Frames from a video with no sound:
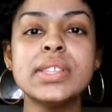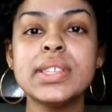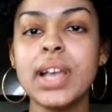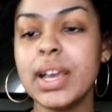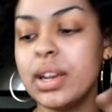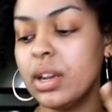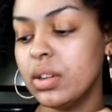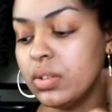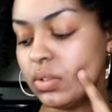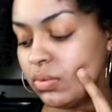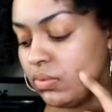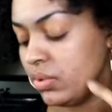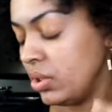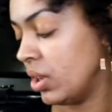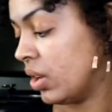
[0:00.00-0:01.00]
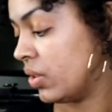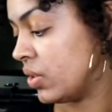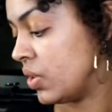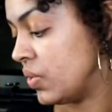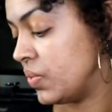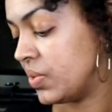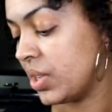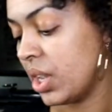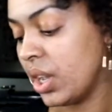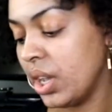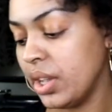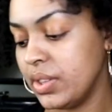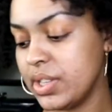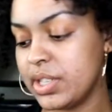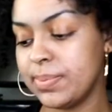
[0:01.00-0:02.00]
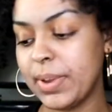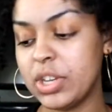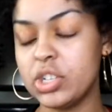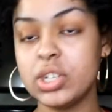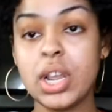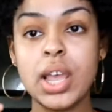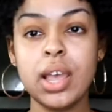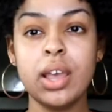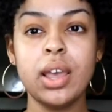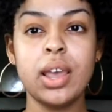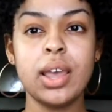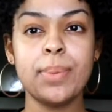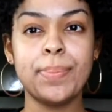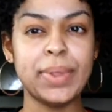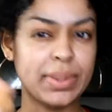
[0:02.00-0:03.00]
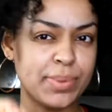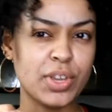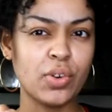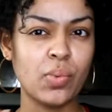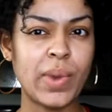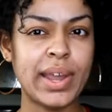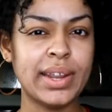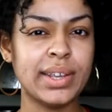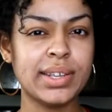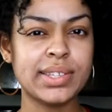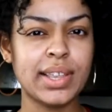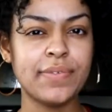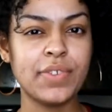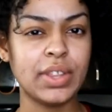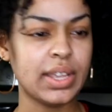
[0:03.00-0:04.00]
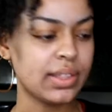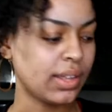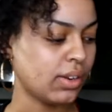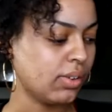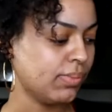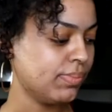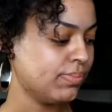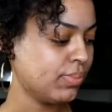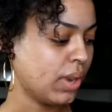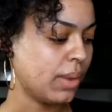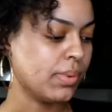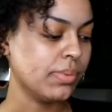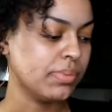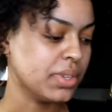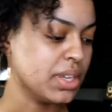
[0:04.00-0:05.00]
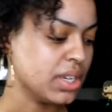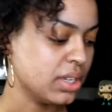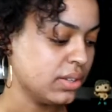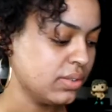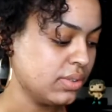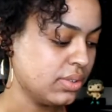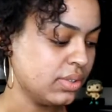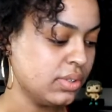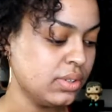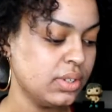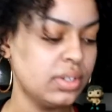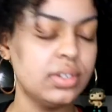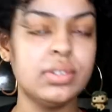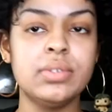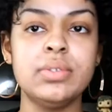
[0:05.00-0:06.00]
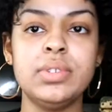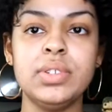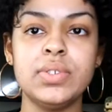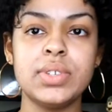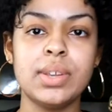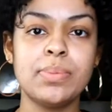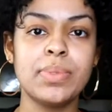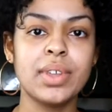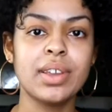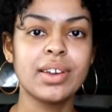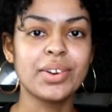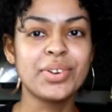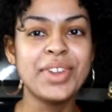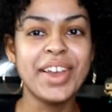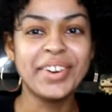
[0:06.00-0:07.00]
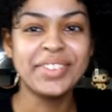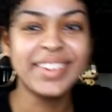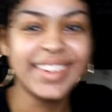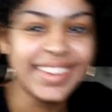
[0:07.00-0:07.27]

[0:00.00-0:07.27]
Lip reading: side I'll use the sponge, but let me go wet it because I feel like that'll probably do something. I don't